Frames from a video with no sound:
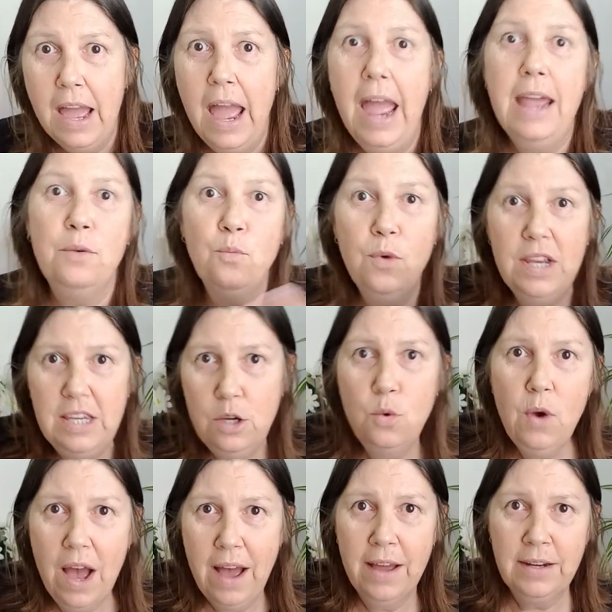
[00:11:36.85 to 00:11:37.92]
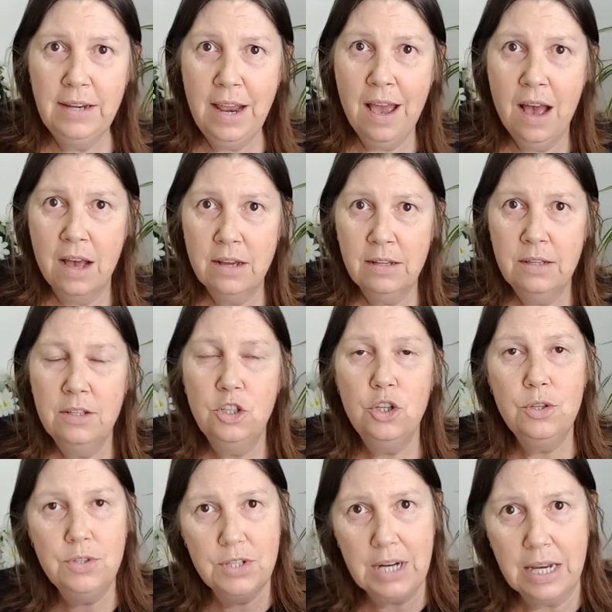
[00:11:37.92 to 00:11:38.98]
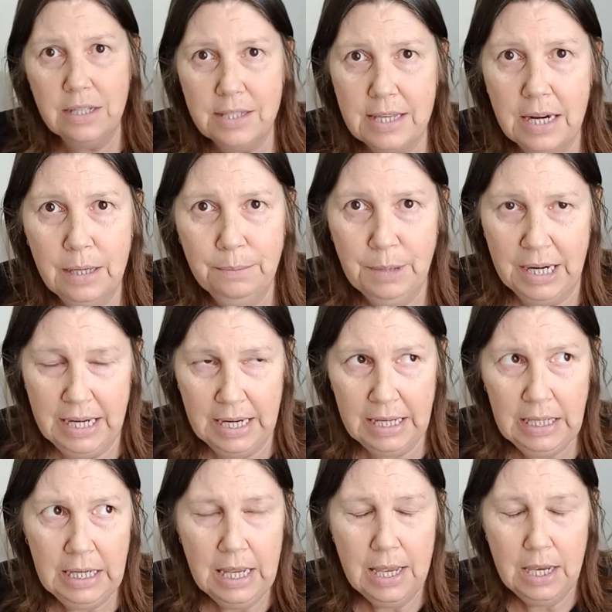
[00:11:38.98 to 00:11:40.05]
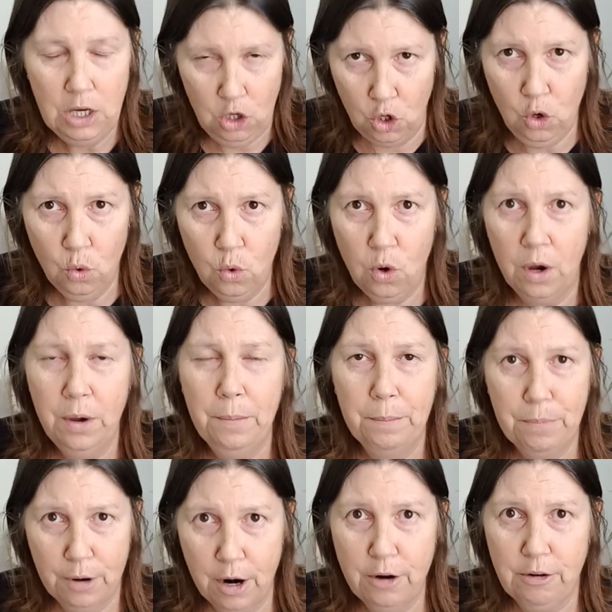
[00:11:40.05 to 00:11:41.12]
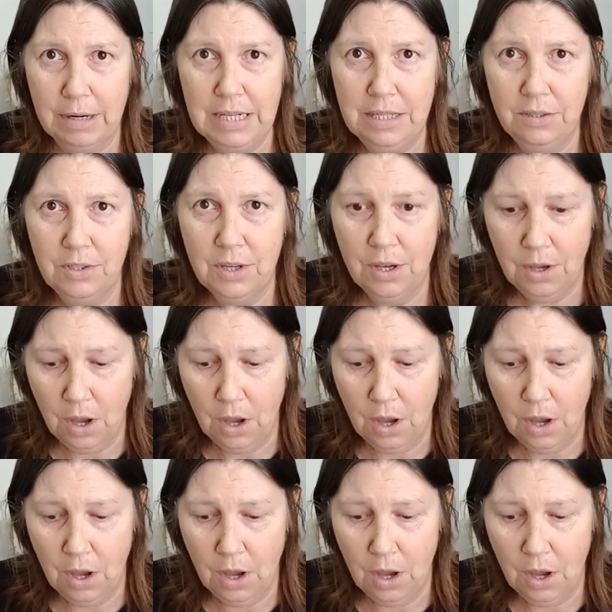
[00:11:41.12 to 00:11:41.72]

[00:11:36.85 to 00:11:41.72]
and where you are now to start celebrating your progress,